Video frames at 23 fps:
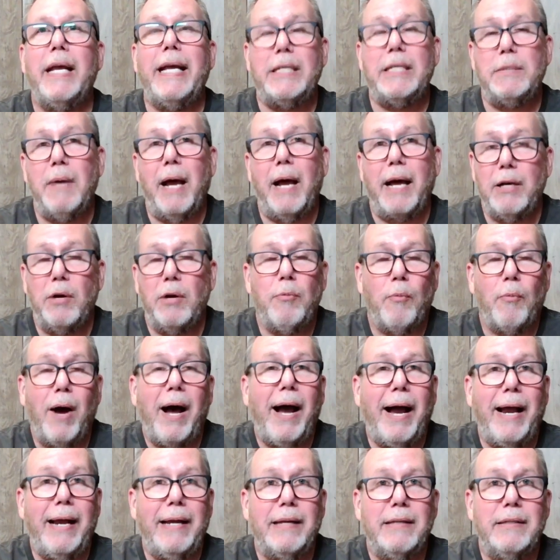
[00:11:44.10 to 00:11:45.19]
It's I know
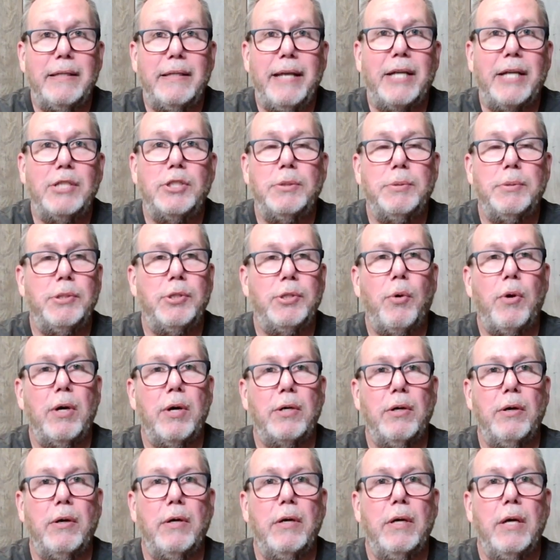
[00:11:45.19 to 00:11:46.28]
why. The answer is
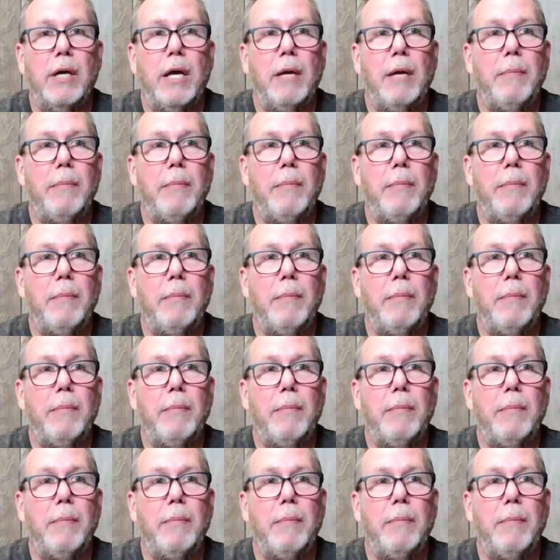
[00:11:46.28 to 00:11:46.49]
rhetorical